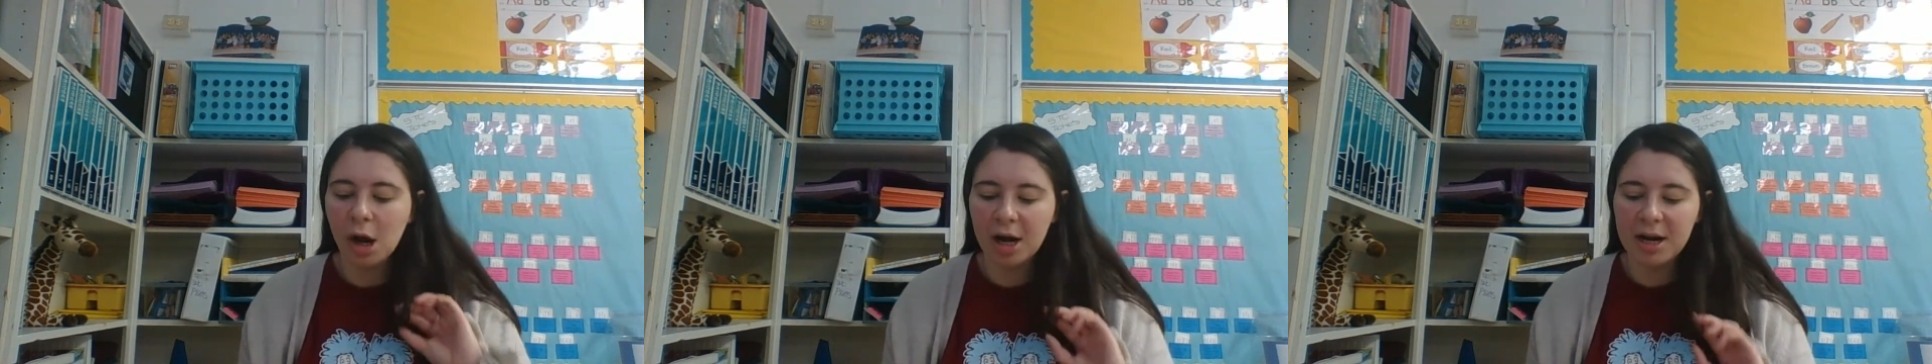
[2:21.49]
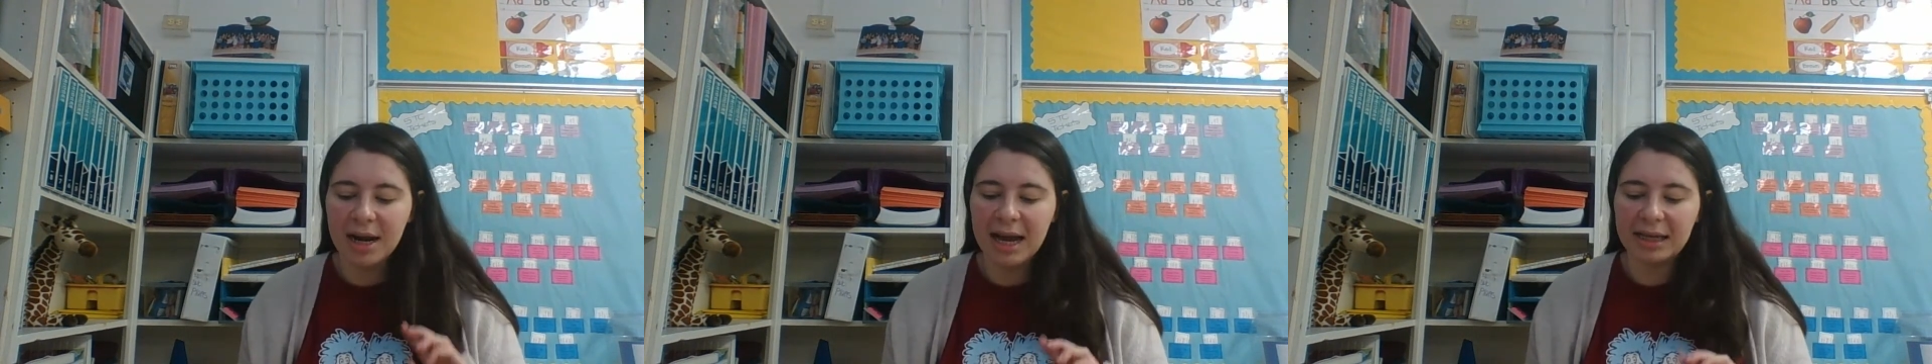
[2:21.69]

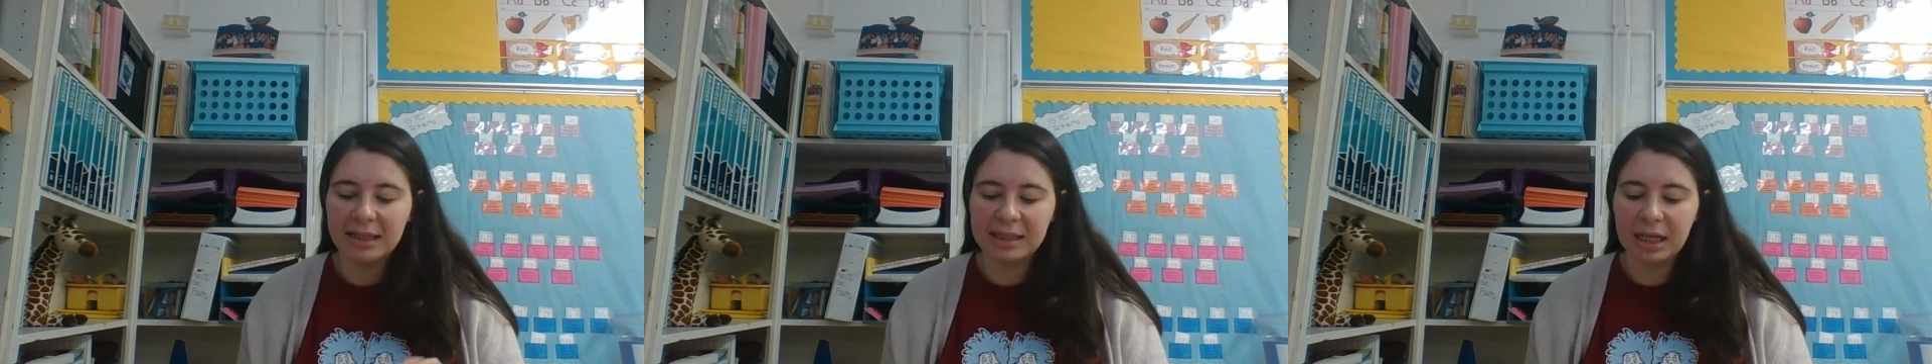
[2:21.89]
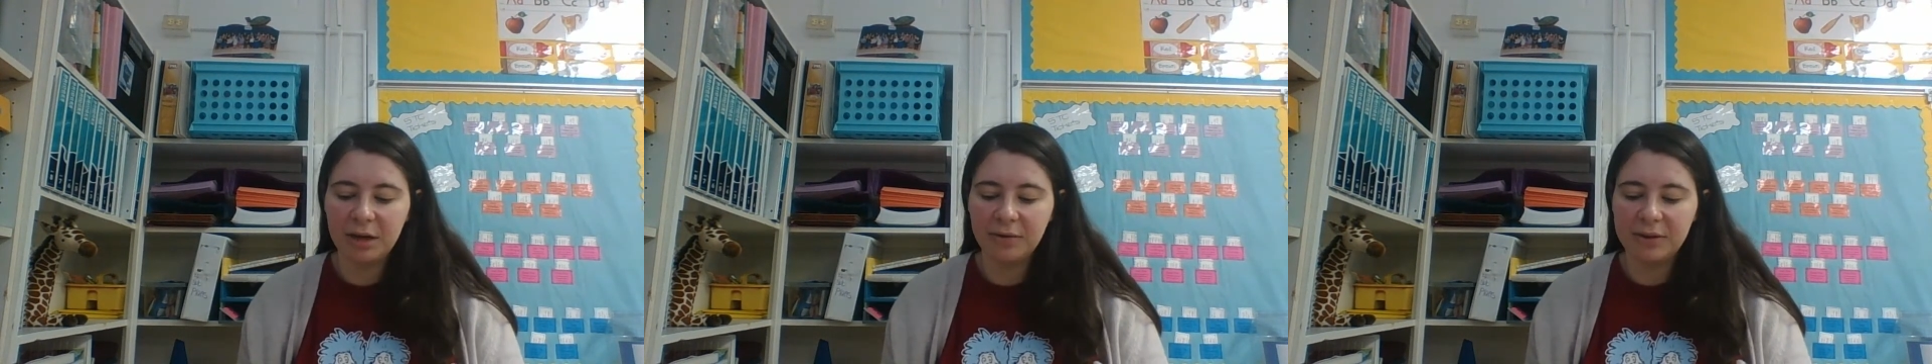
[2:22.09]
Our
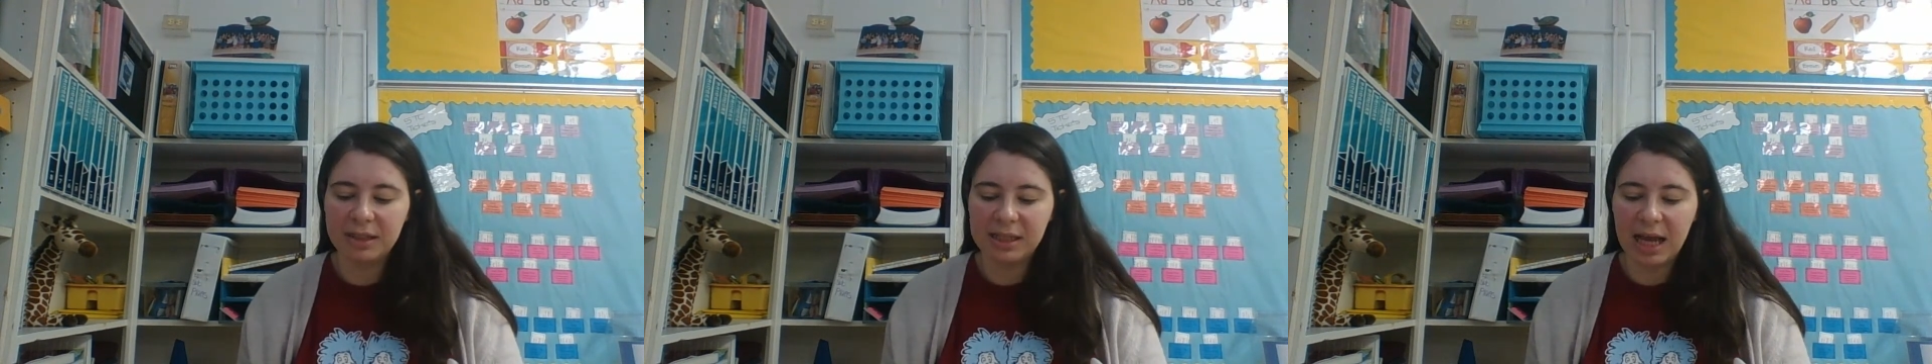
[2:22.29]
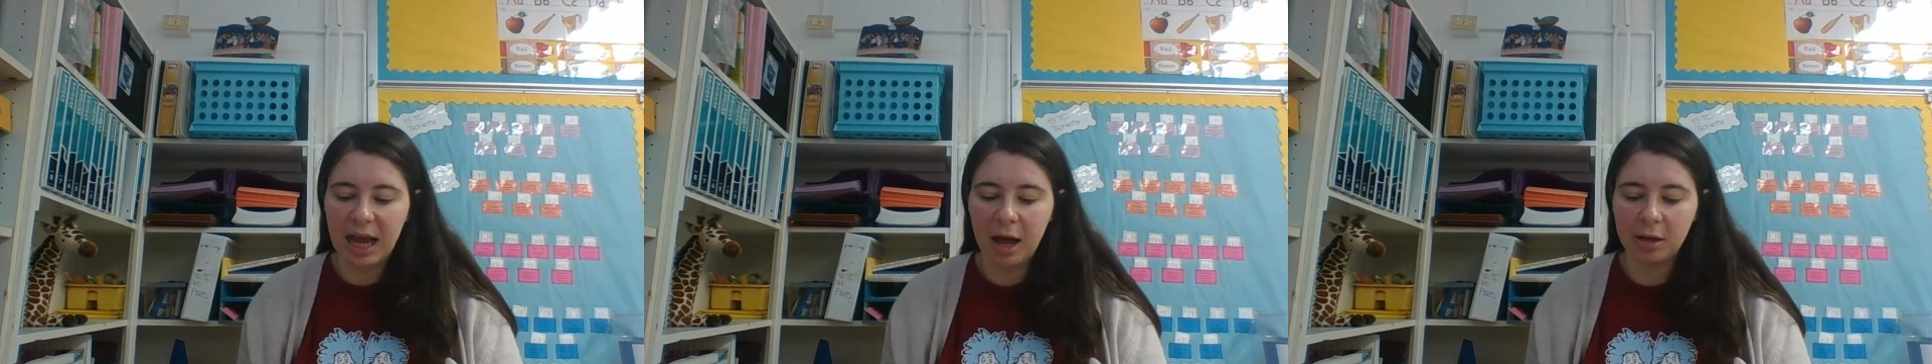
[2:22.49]
next set of
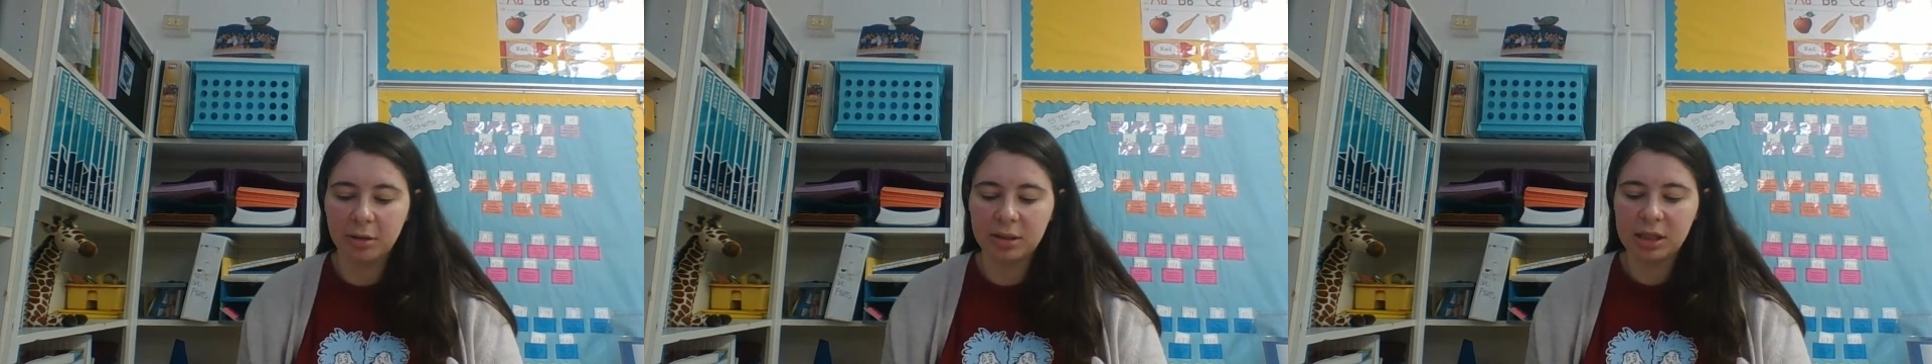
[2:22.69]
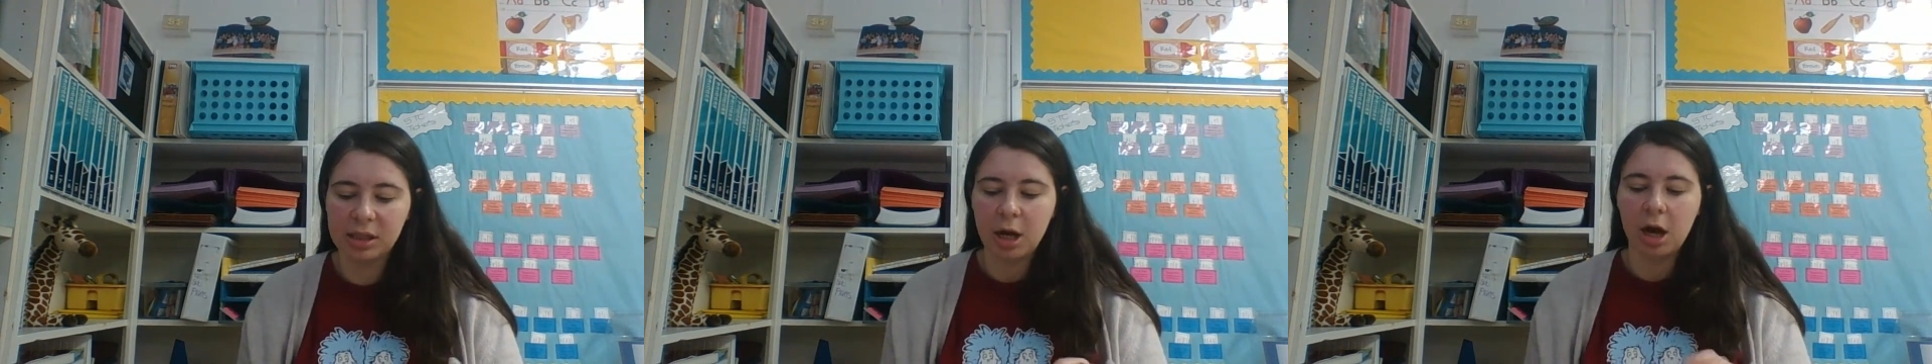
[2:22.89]

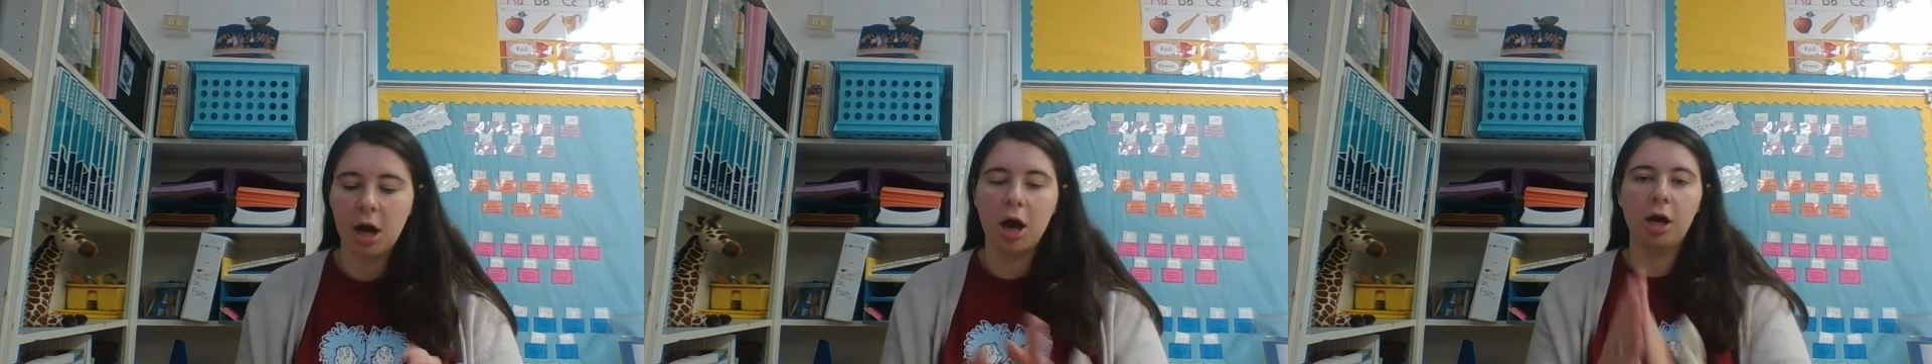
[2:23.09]
sounds